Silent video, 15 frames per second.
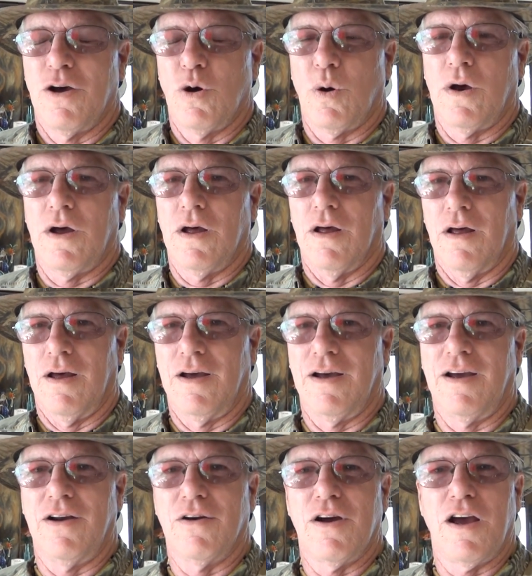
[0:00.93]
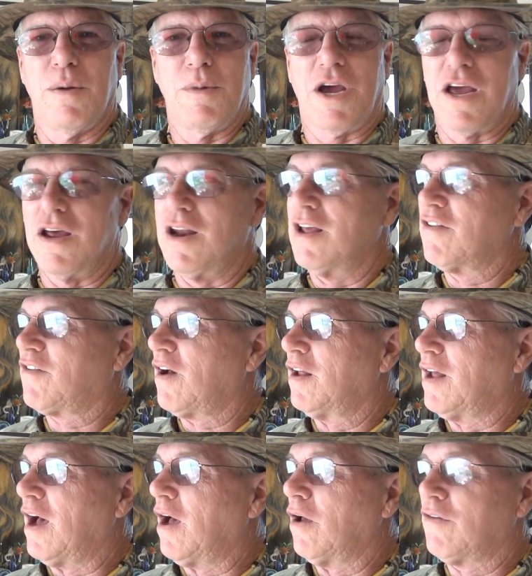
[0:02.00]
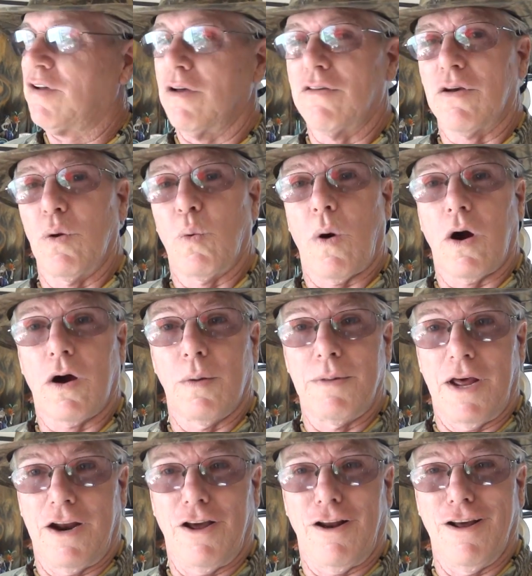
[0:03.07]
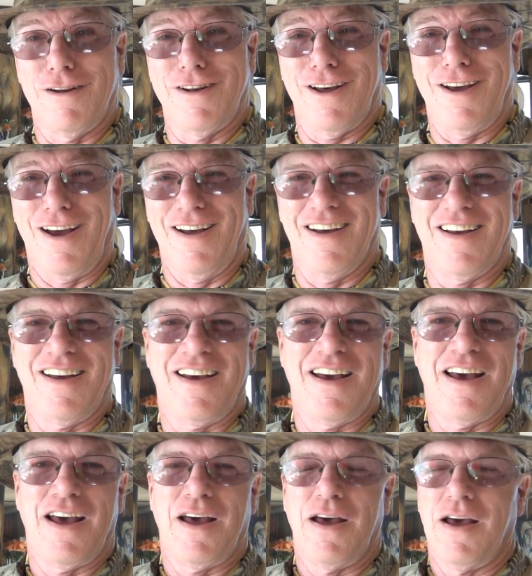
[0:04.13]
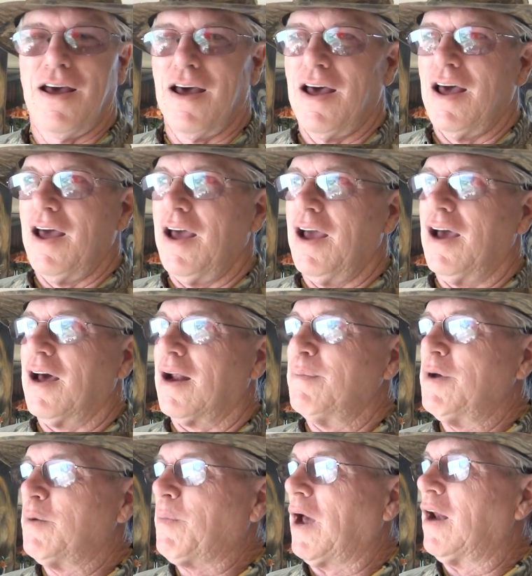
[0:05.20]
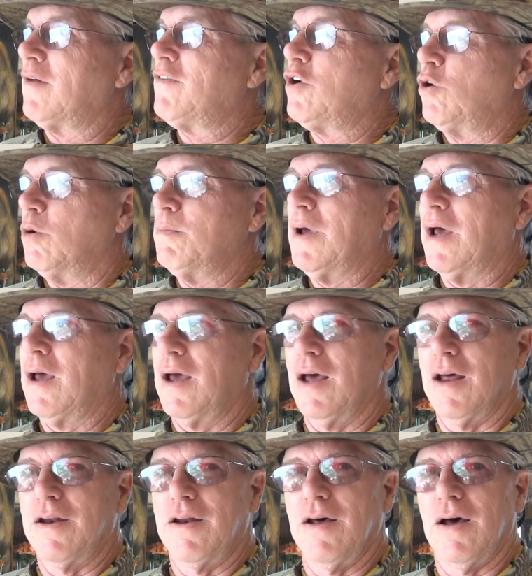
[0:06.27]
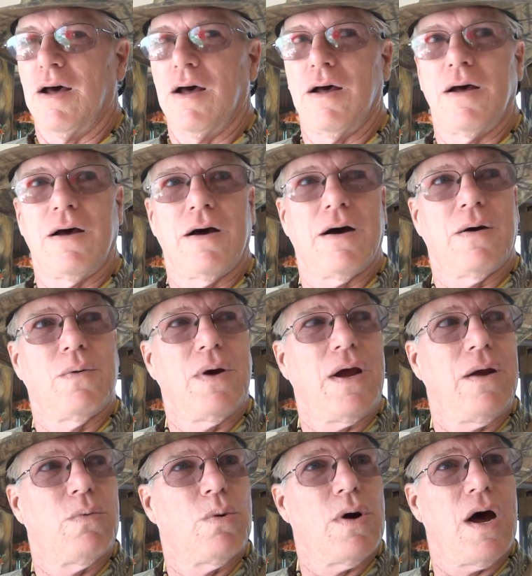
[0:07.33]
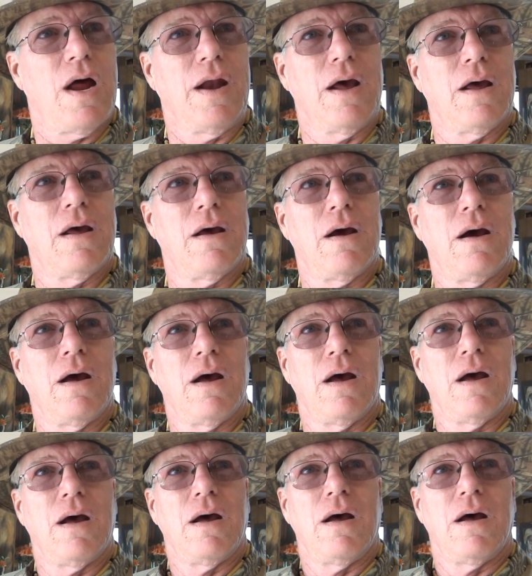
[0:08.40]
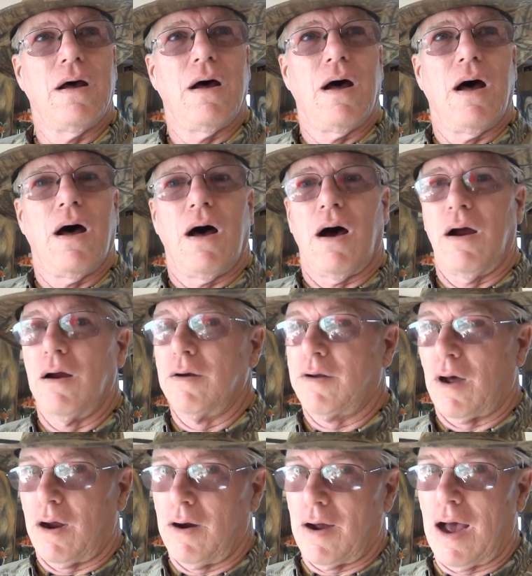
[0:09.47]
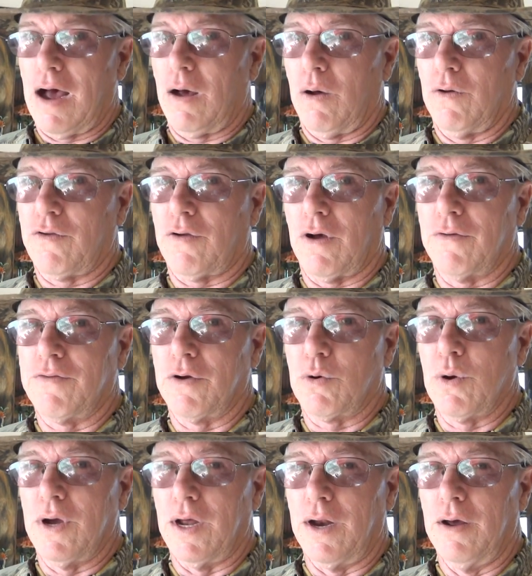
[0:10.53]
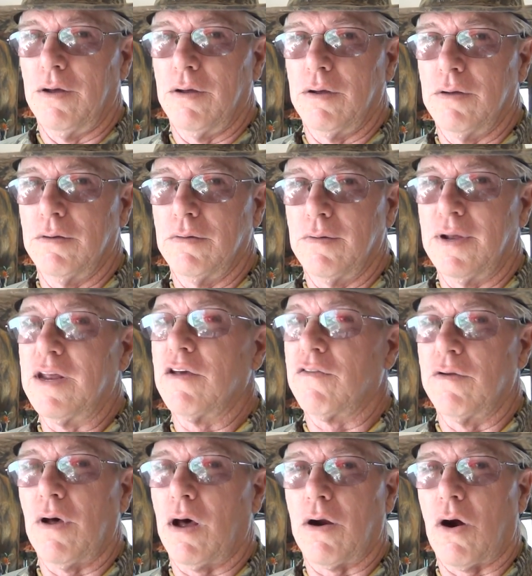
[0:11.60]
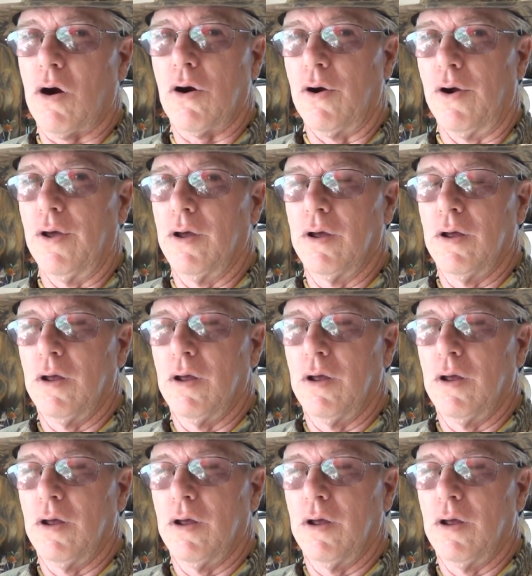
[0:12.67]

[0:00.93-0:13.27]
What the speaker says: Well, here I am again inside the house. That was a good walk up that hill, I tell you. And I'm in my living room, and we run our entire house off the grid. It is not hard.